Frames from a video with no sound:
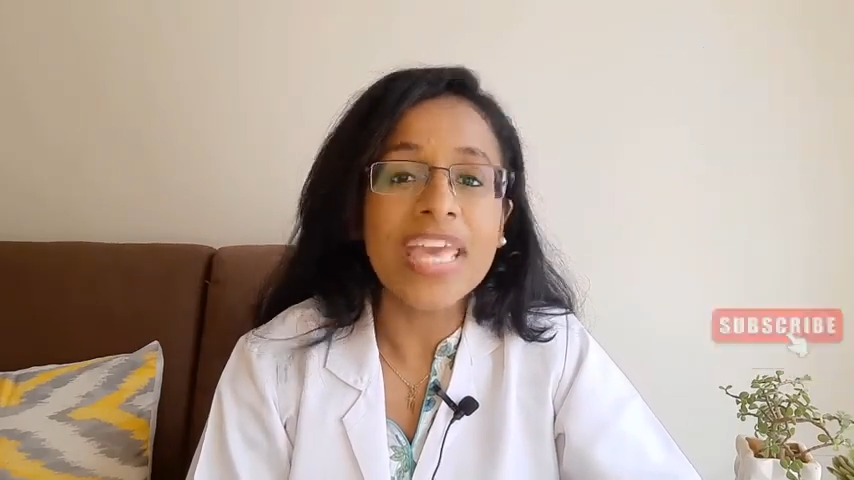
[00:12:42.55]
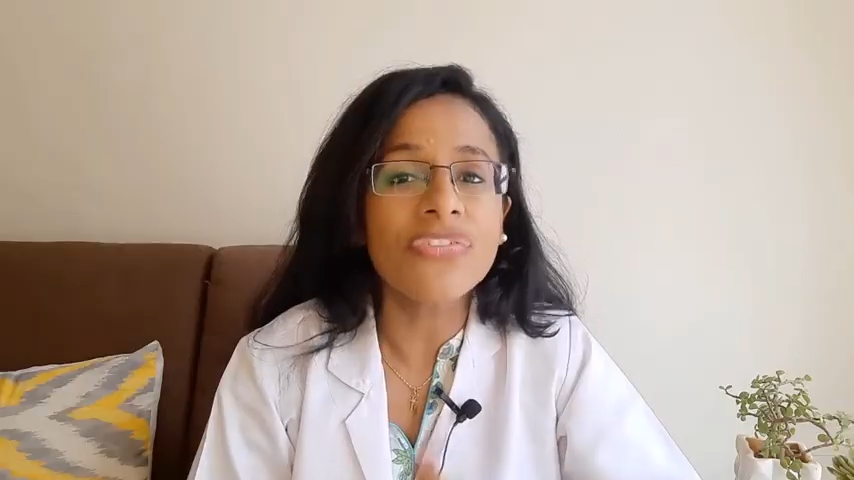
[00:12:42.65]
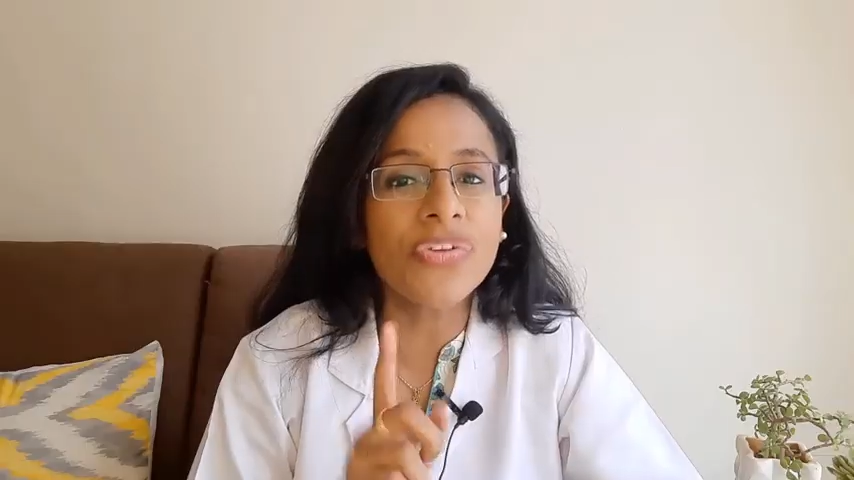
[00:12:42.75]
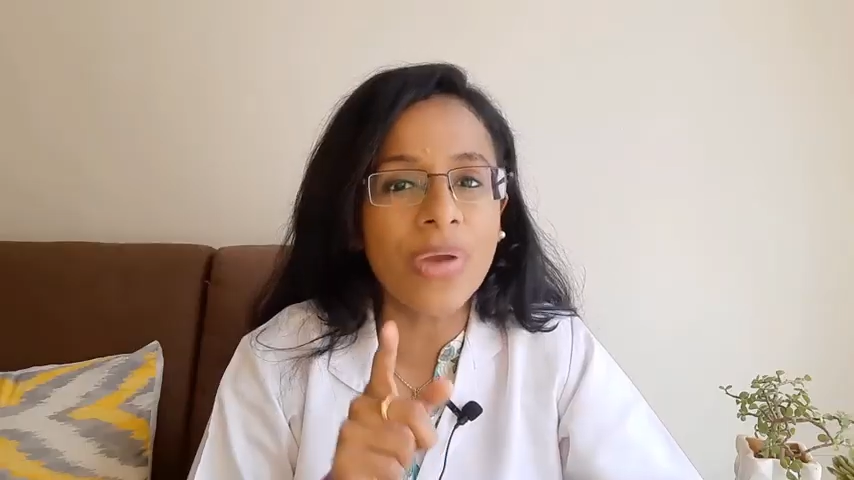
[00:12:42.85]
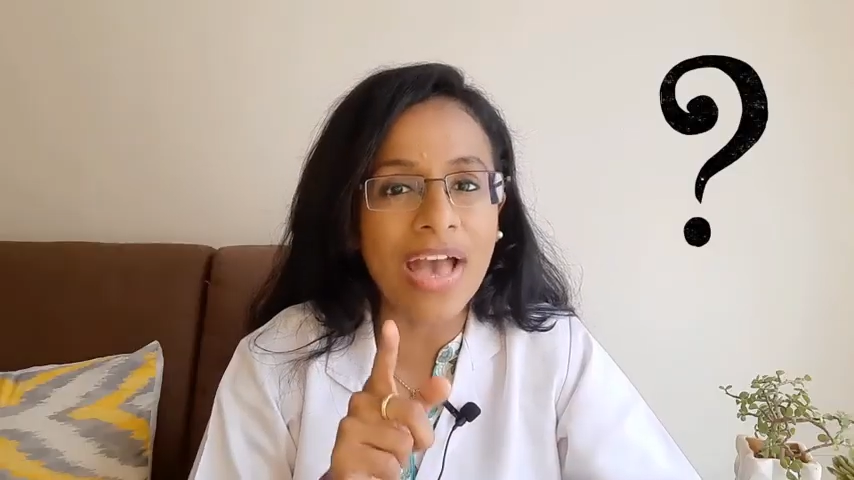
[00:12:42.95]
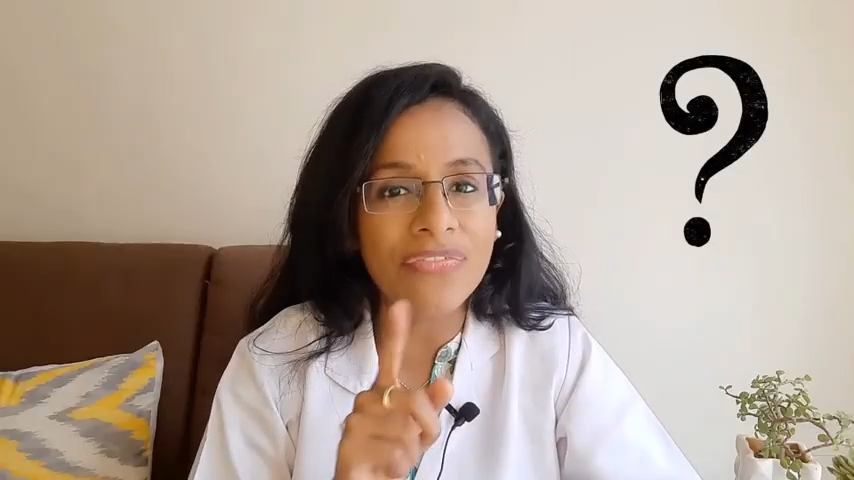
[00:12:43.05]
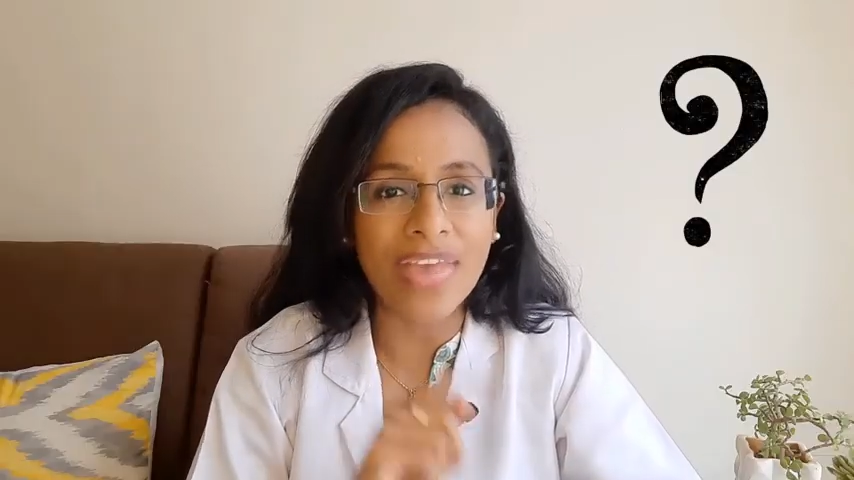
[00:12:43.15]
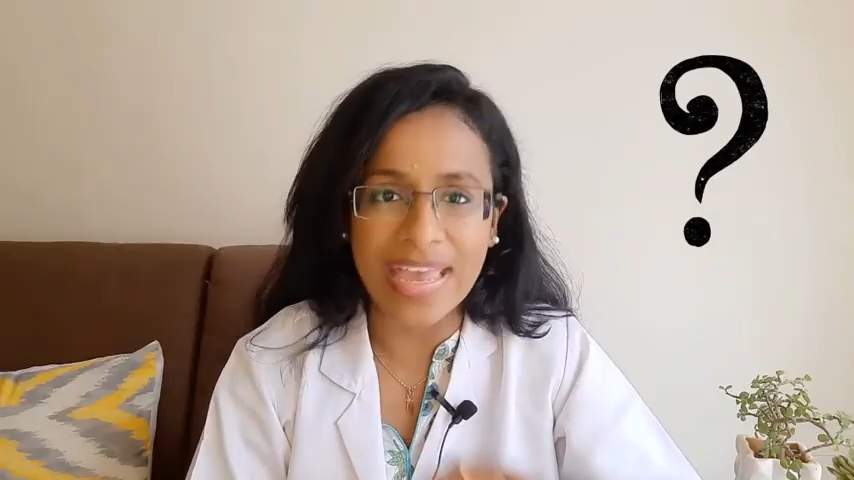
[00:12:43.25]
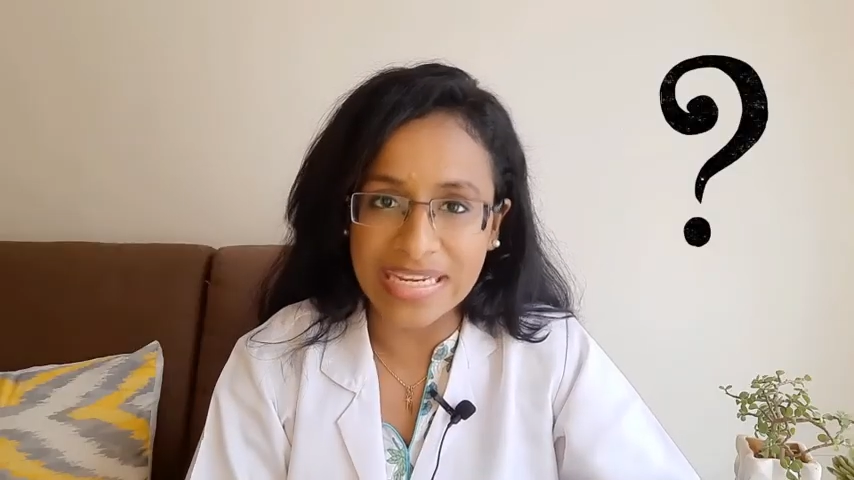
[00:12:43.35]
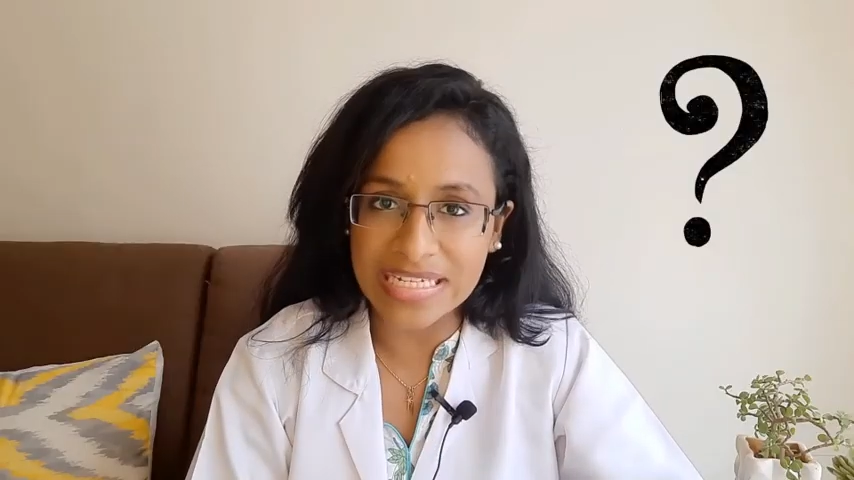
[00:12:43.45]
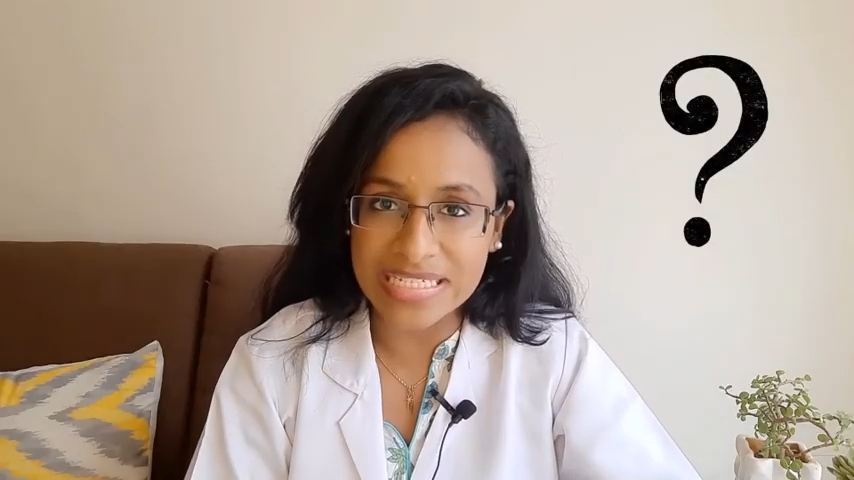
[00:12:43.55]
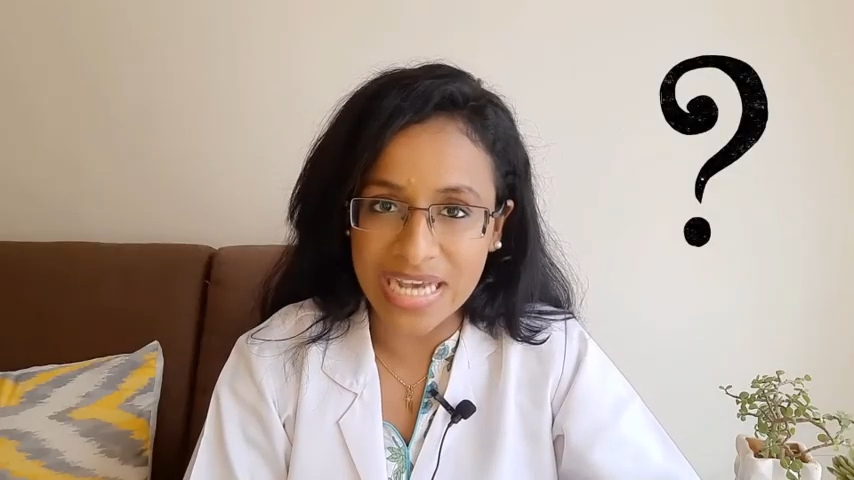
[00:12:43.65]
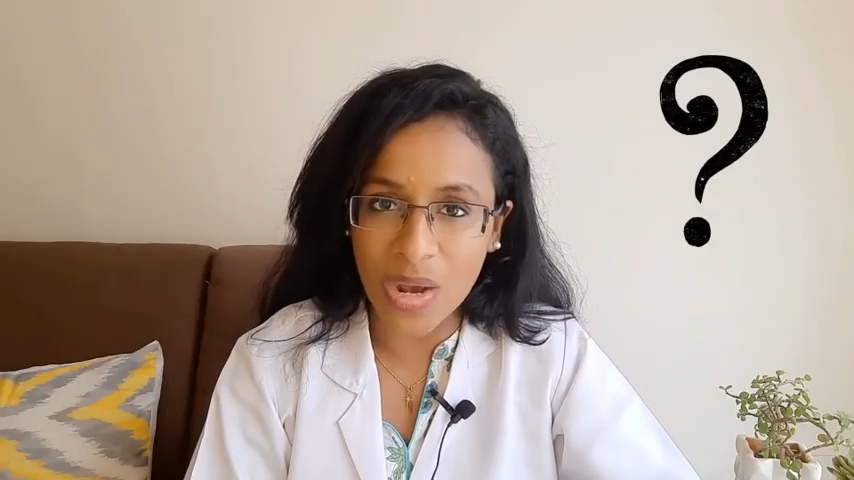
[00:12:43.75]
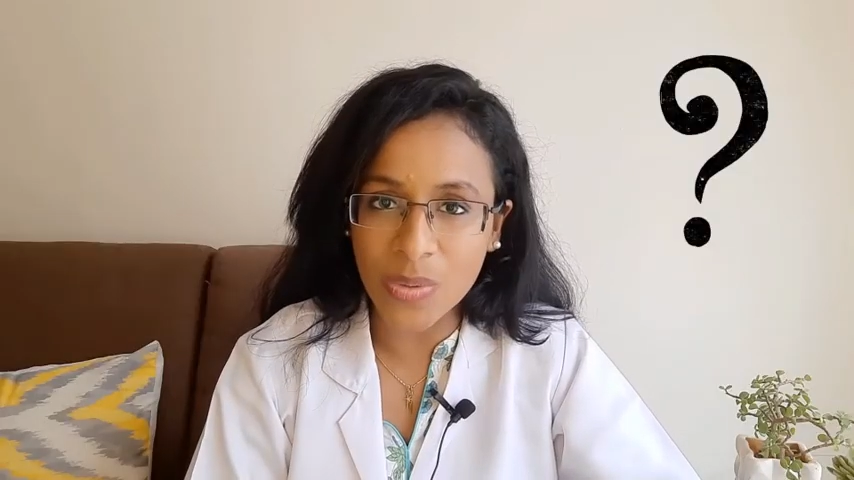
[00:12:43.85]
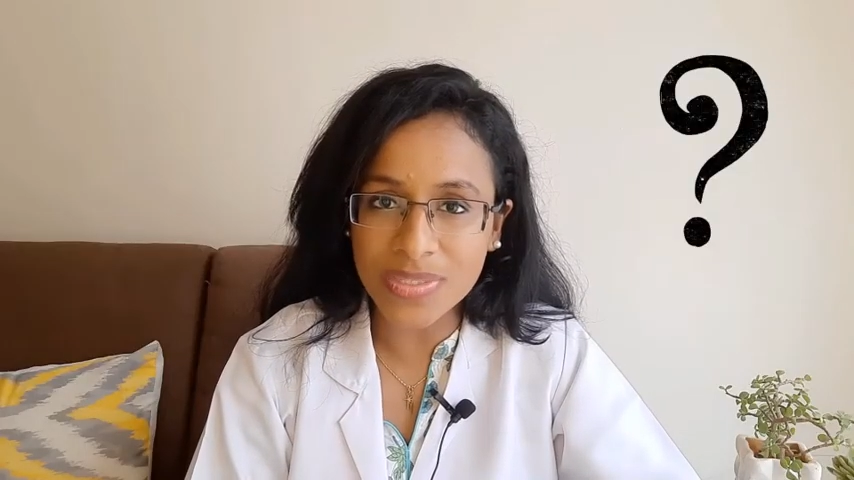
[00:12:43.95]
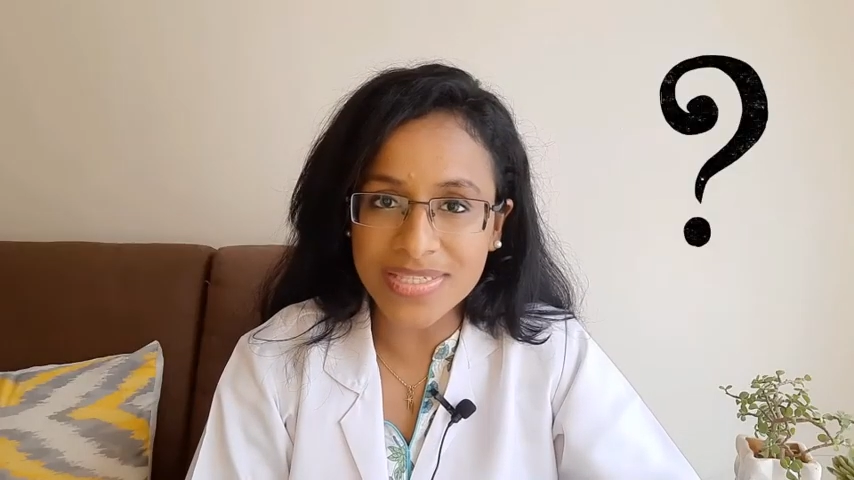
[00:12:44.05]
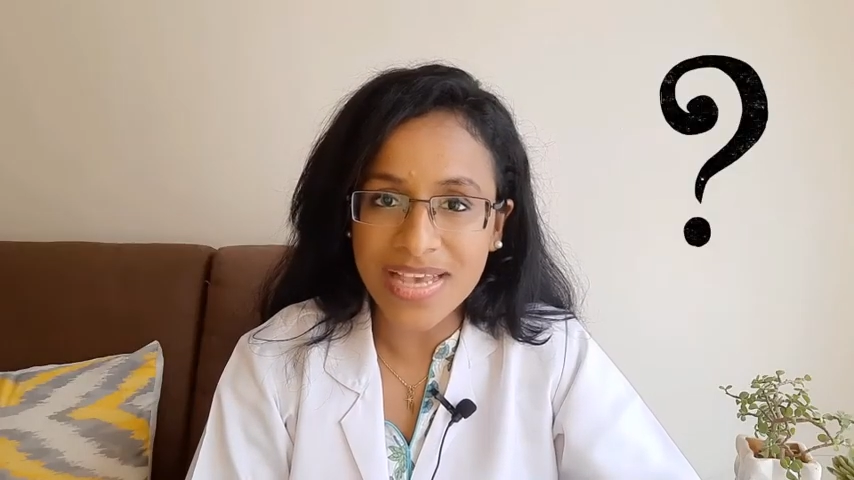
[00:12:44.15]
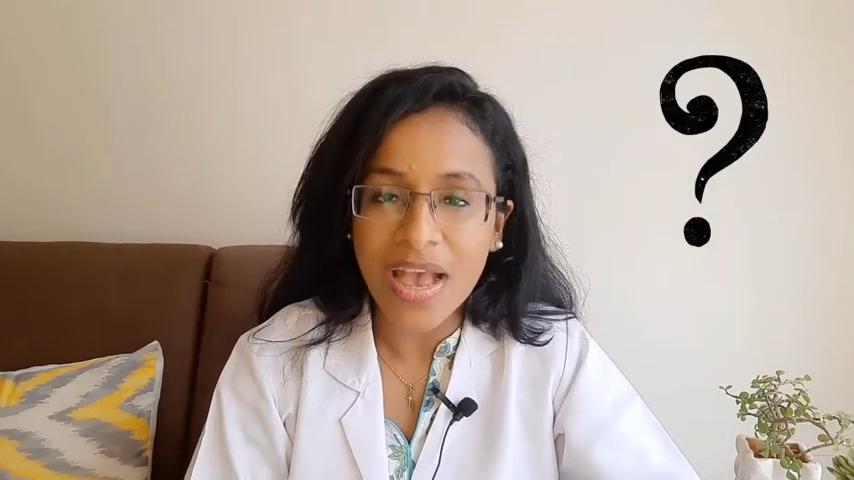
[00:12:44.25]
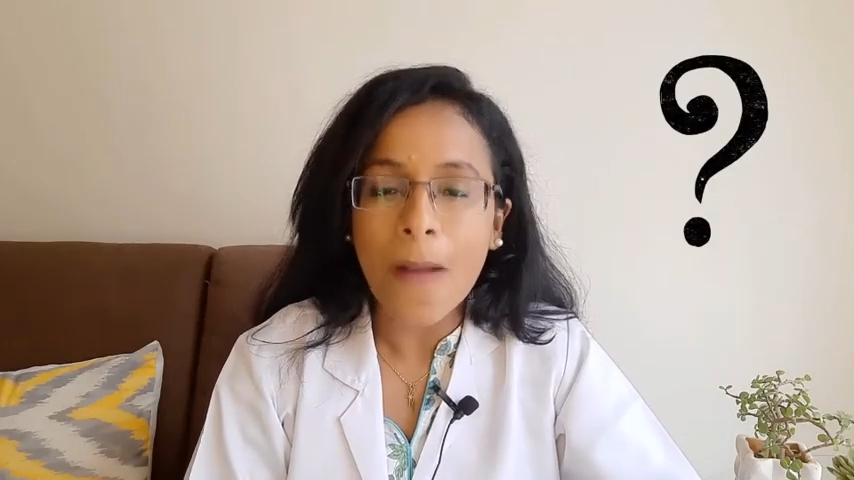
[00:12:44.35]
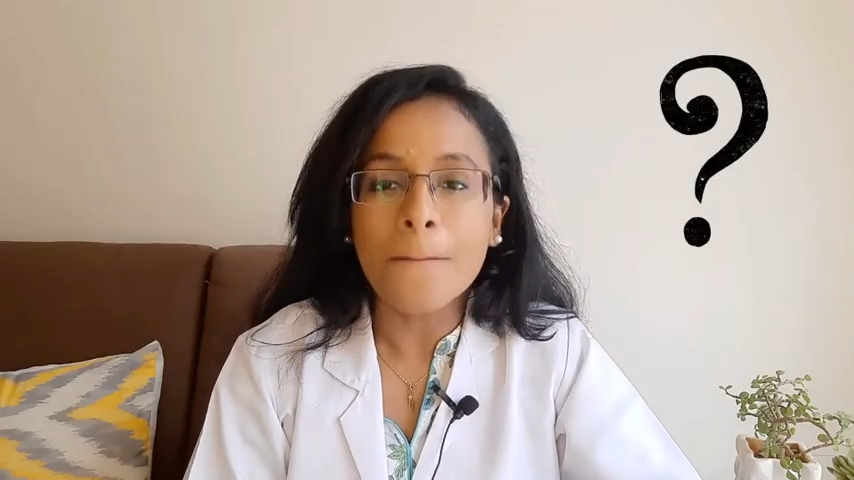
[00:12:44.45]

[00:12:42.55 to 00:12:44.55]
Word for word: If you have any doubts,